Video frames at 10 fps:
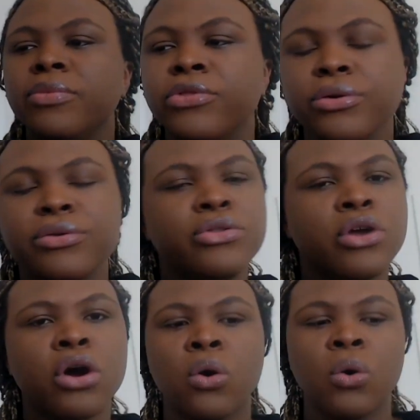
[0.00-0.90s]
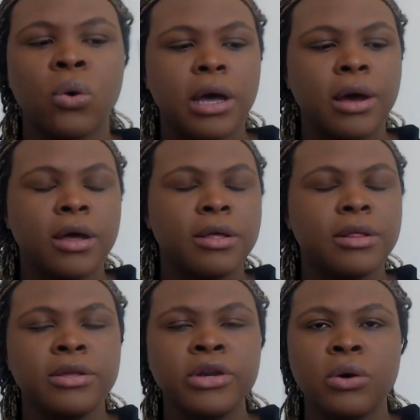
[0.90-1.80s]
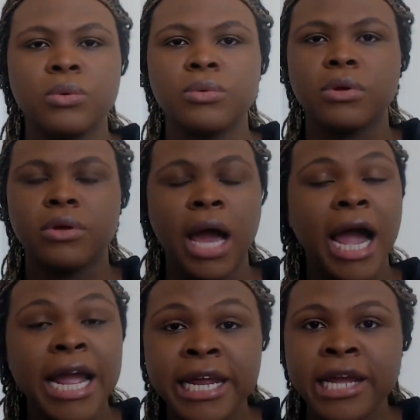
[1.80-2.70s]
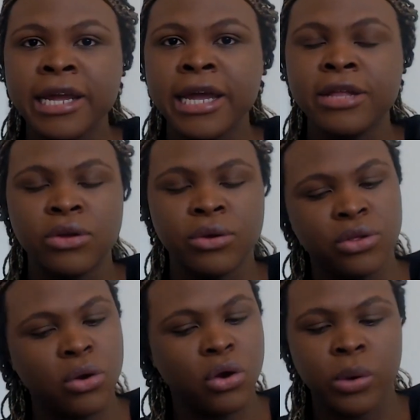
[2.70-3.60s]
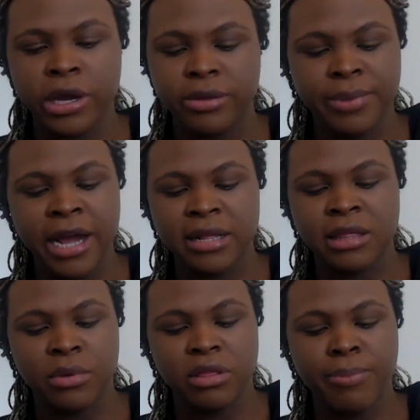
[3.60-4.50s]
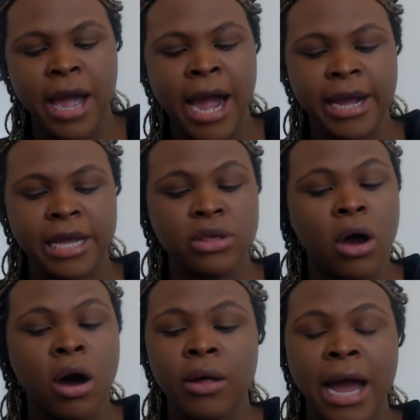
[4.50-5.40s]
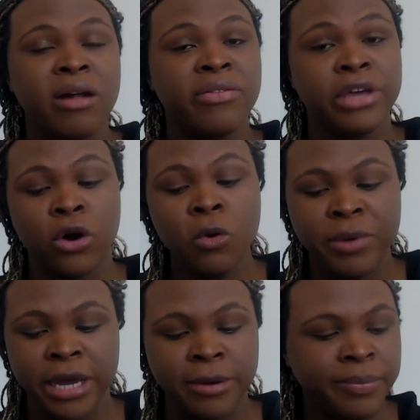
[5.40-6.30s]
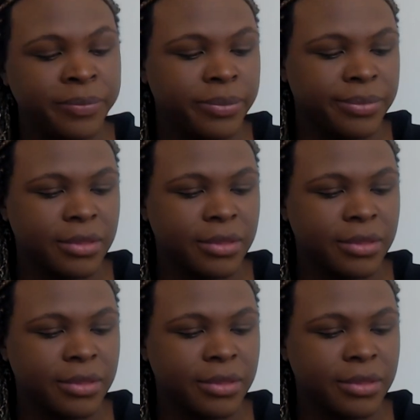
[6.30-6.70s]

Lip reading: there's no, you know, hiding it, there's no going behind someone's back. It's all out in the open.